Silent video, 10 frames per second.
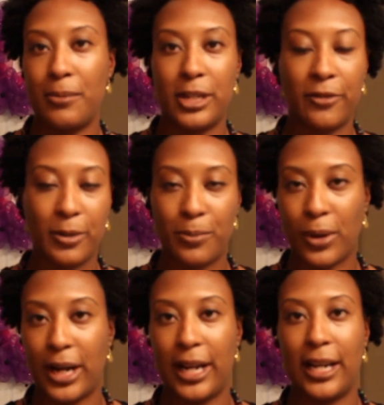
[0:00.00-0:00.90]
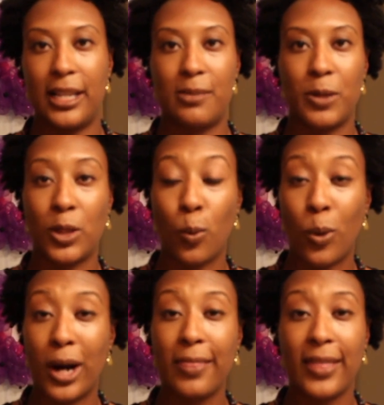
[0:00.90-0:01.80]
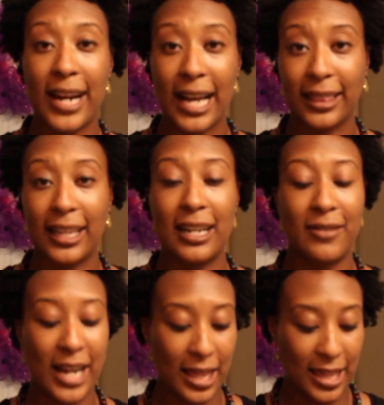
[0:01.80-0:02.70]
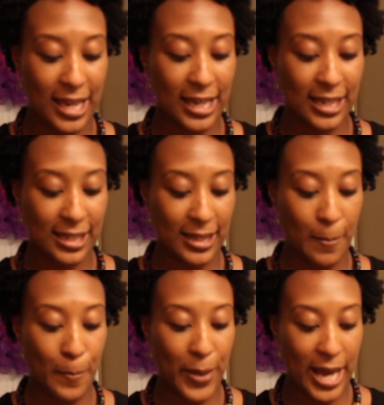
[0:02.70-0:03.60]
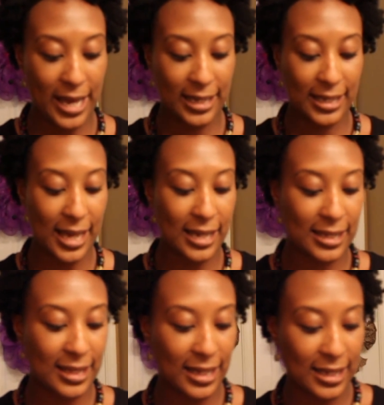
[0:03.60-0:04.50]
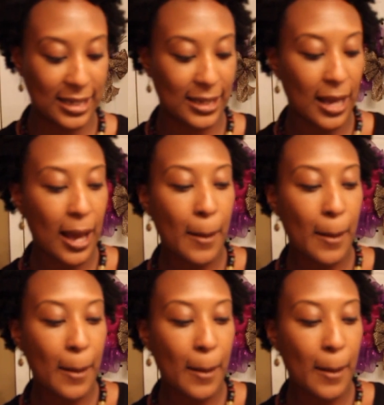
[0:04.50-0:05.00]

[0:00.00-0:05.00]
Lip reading: different brands, but the one that I love and I think is the best is this